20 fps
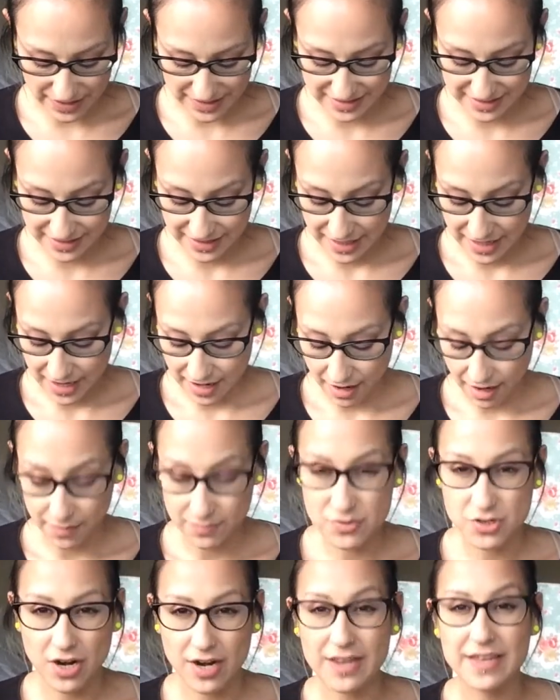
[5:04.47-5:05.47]
but
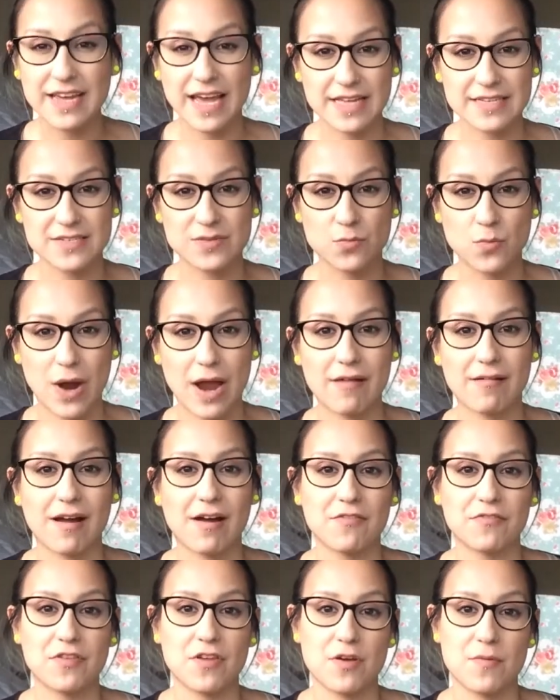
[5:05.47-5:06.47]
I'm trying to get some wear
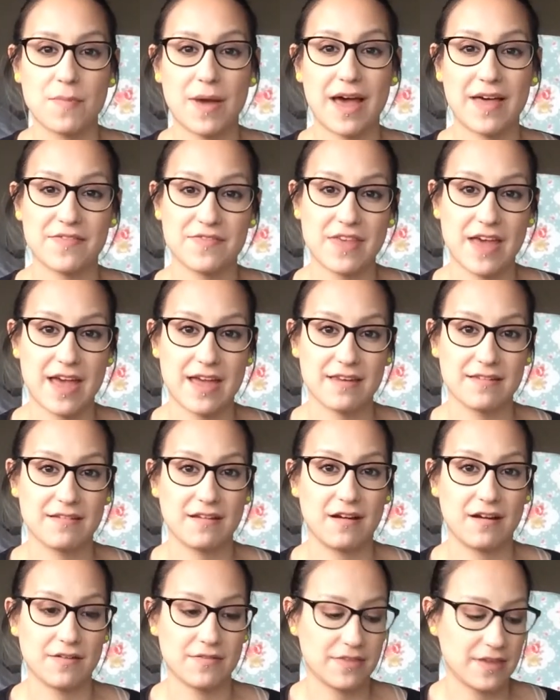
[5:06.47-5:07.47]
out of them, and
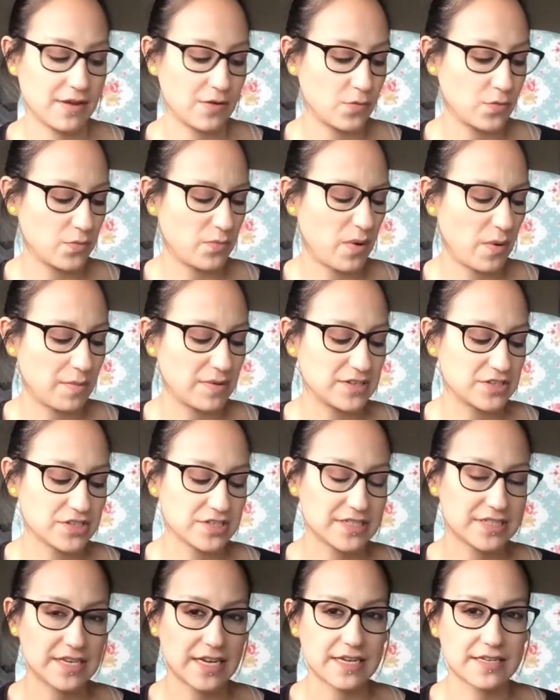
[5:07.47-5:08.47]
then I think we'll probably
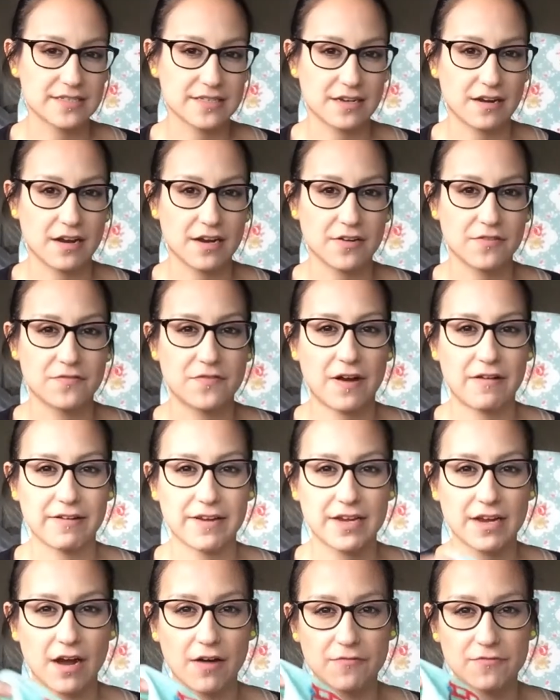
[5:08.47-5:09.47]
just stick to kind of
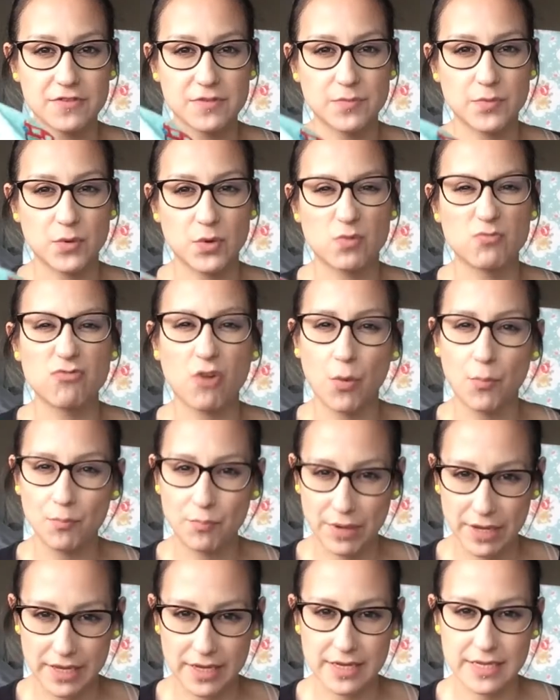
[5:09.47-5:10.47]
very comfortable
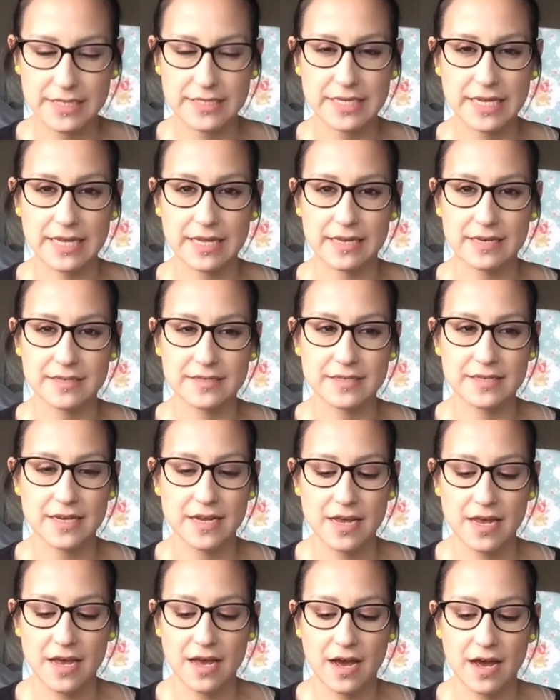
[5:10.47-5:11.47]
rompers and
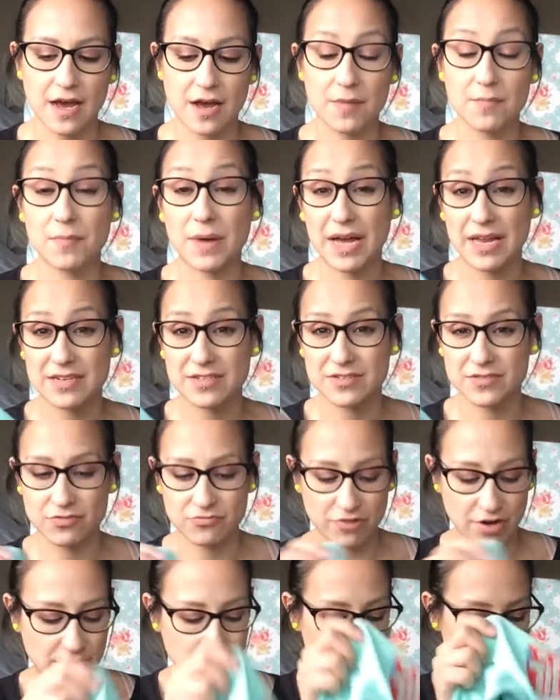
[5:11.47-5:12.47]

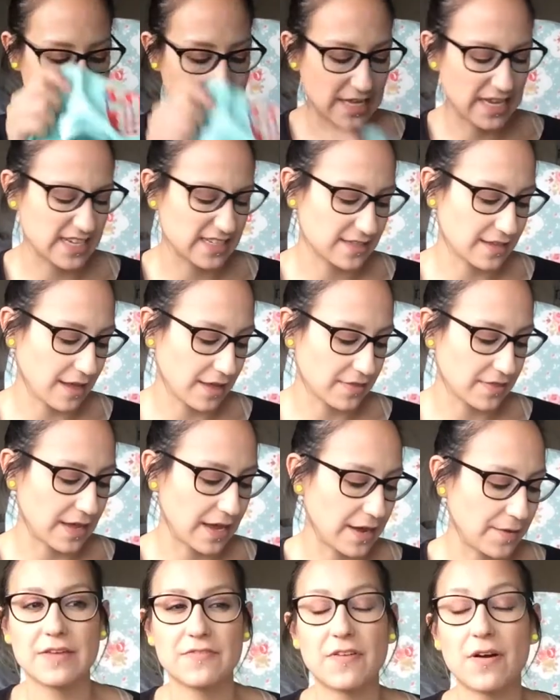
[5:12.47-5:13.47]
grows and things like
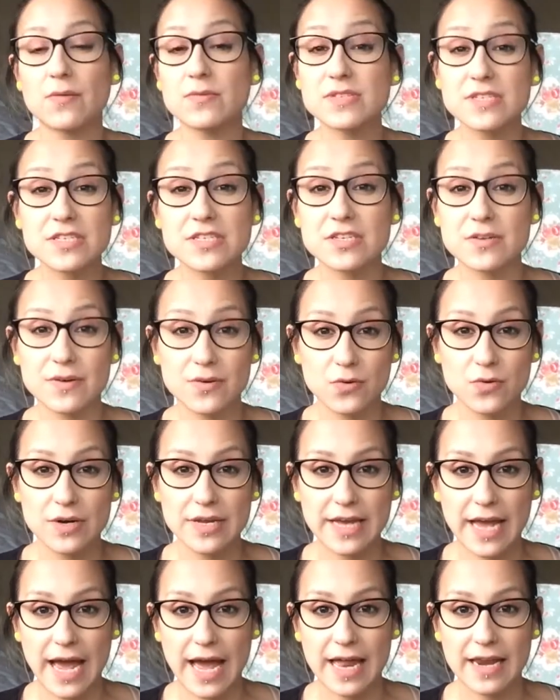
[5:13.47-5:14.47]
that. If I was to do it all
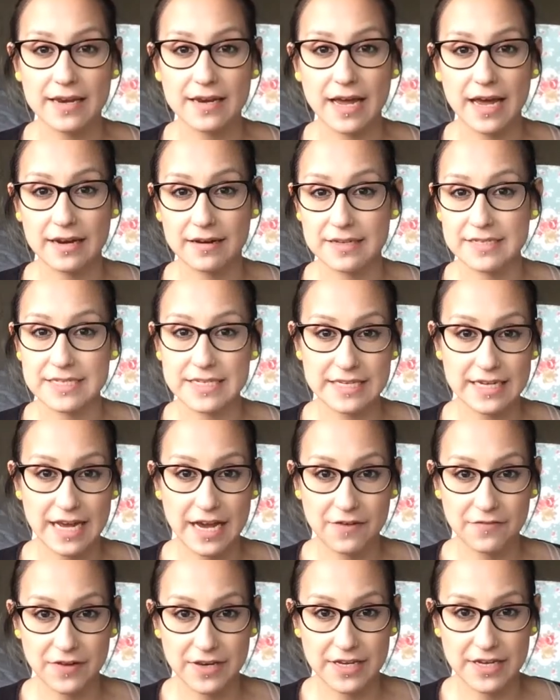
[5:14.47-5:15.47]
again and I didn't
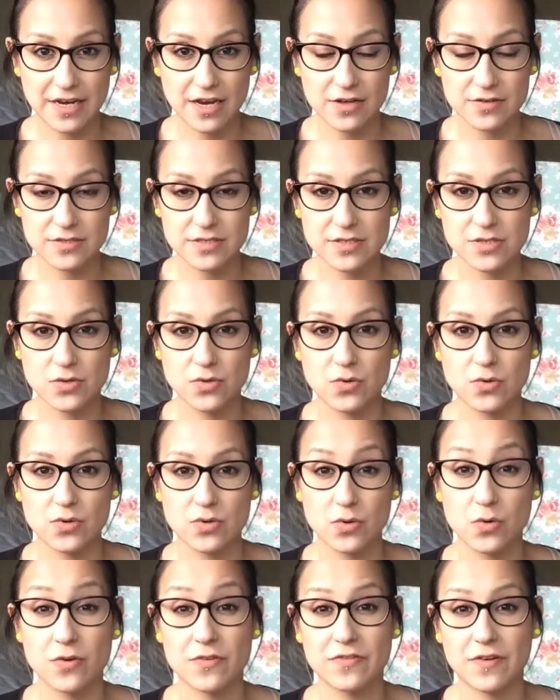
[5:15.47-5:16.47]
have any clothes at
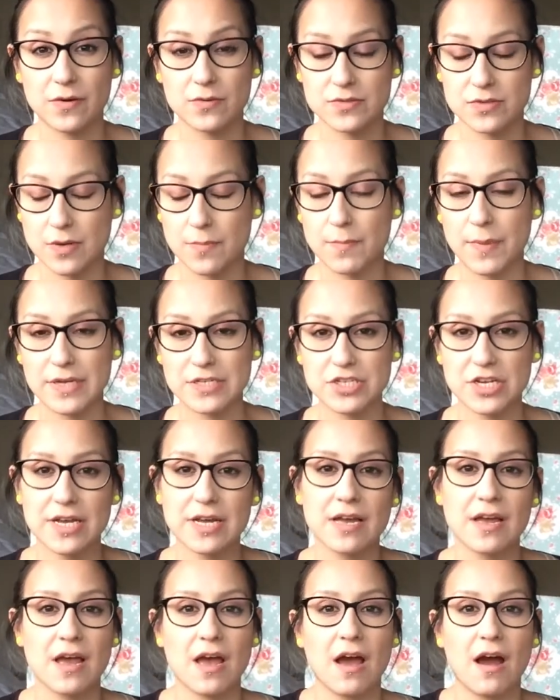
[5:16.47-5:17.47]
all, or if I was on a
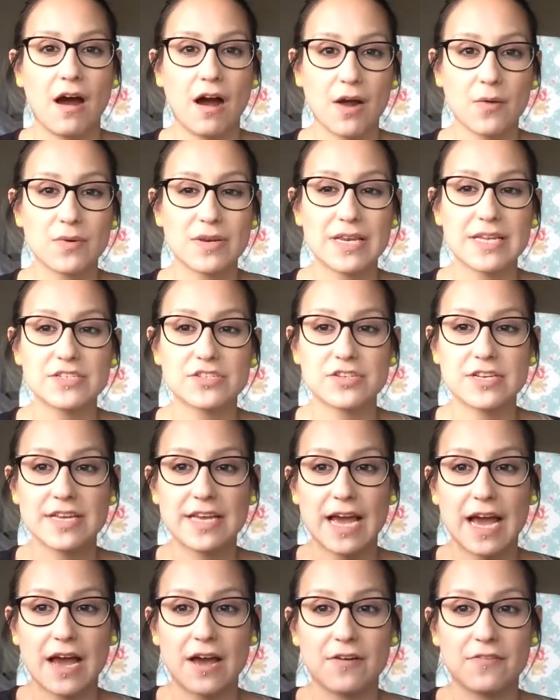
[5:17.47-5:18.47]
budget, I would literally
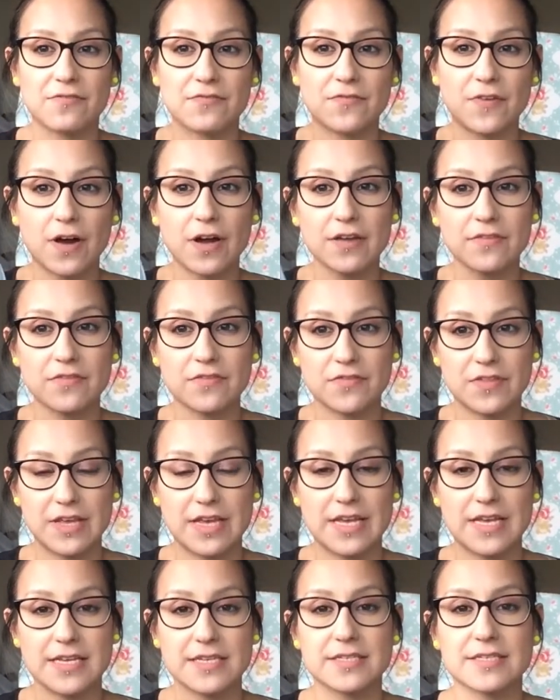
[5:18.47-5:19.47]
get 5 of
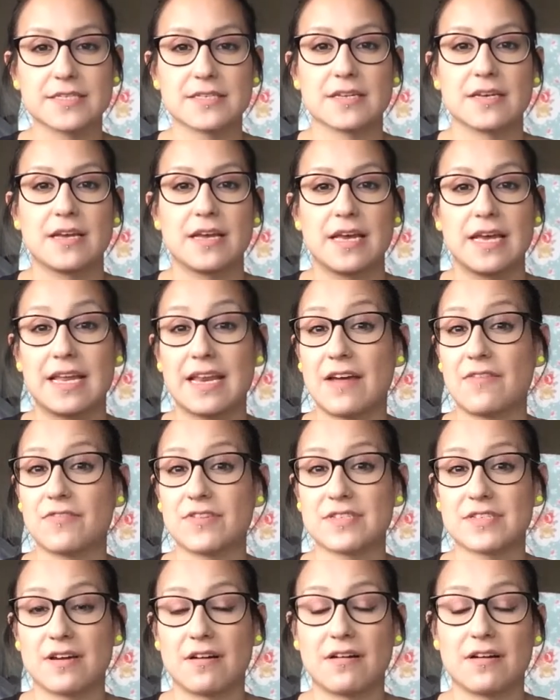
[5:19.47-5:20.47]
these in
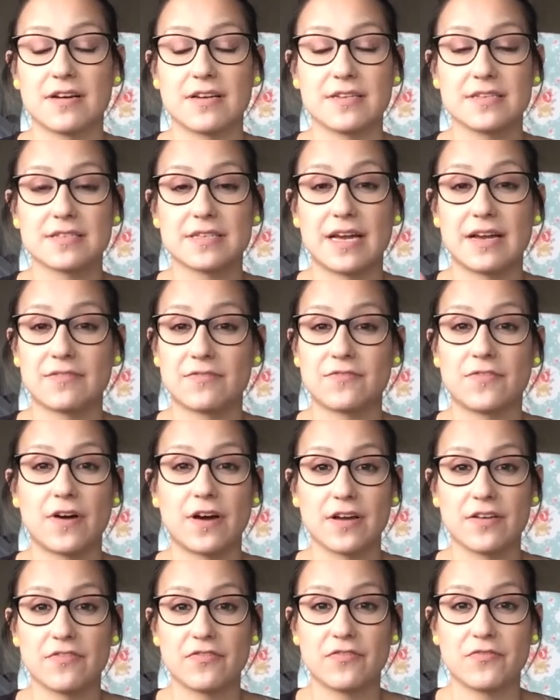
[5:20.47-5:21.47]
every size and
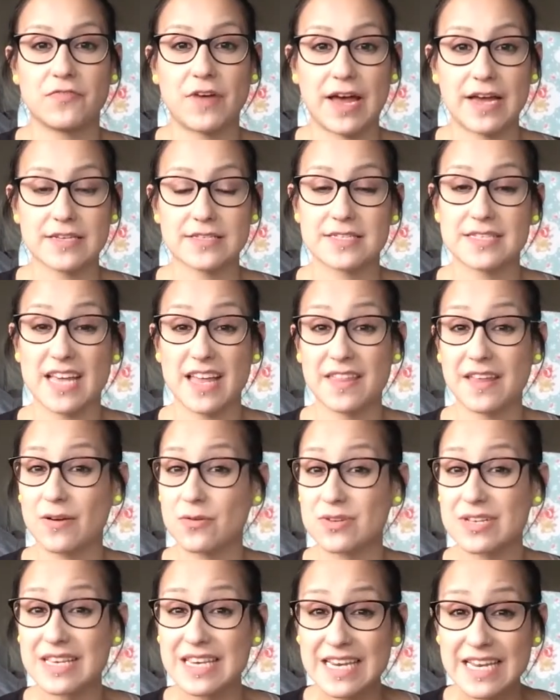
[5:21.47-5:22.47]
5 vests, and
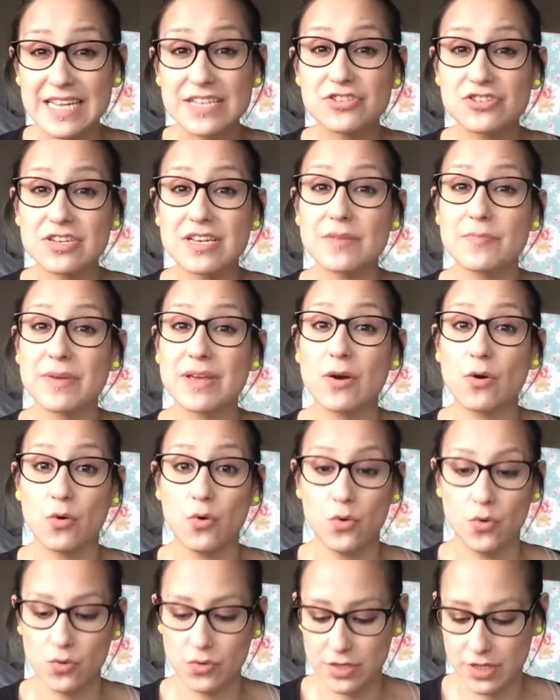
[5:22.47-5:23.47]
that would literally be
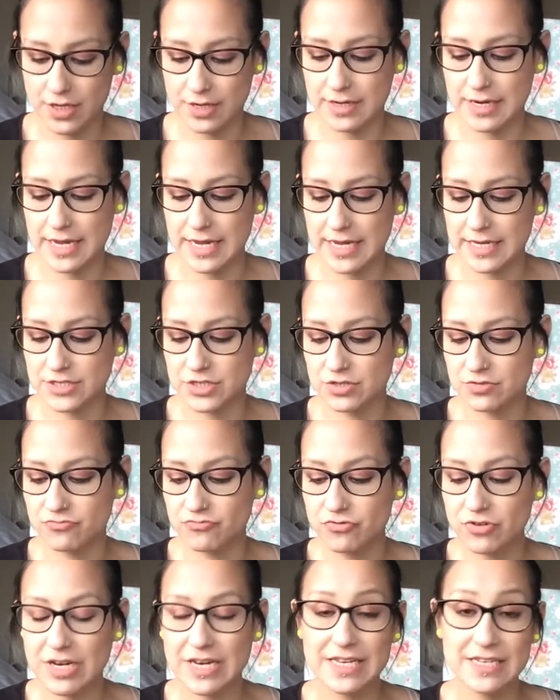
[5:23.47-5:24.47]
all you need. You
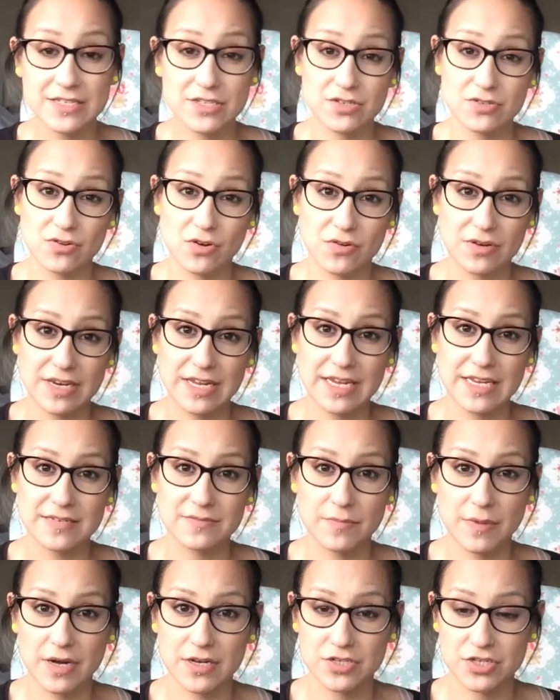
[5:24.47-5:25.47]
really do not
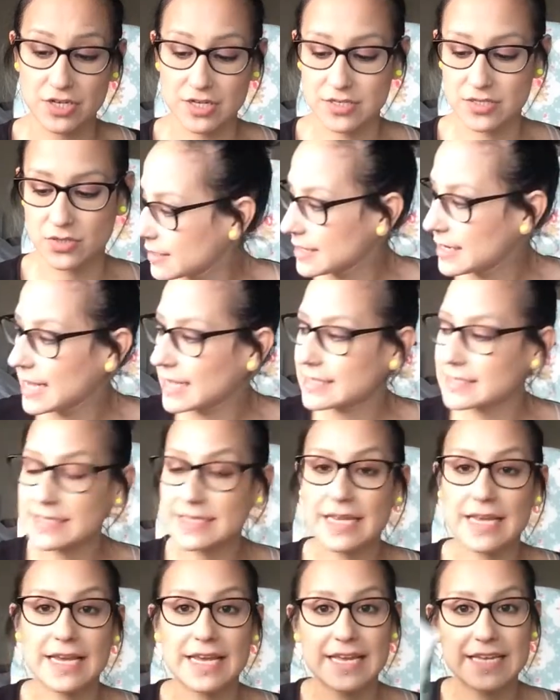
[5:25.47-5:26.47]
need much at all. The
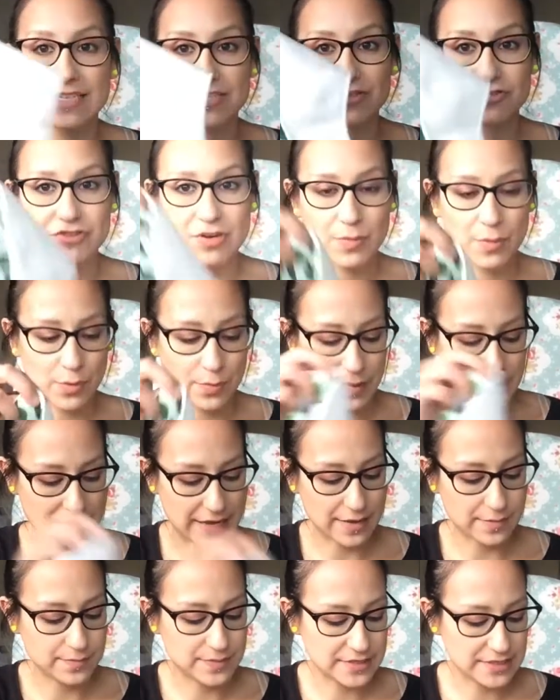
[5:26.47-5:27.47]
next thing is dribble
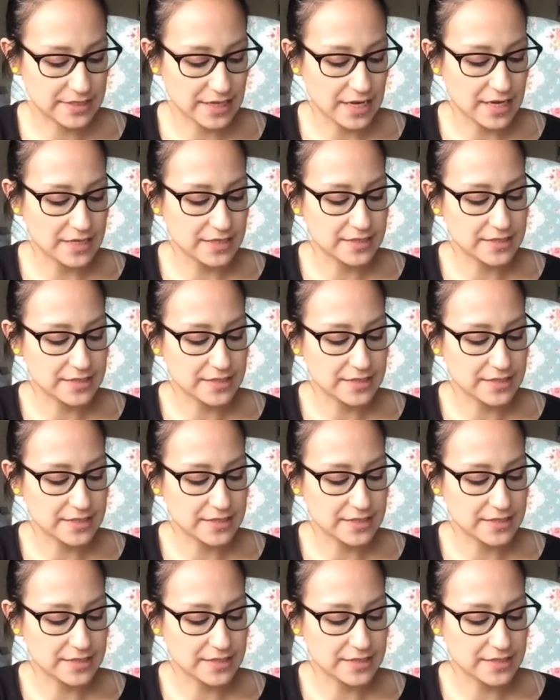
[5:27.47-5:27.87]
bibs.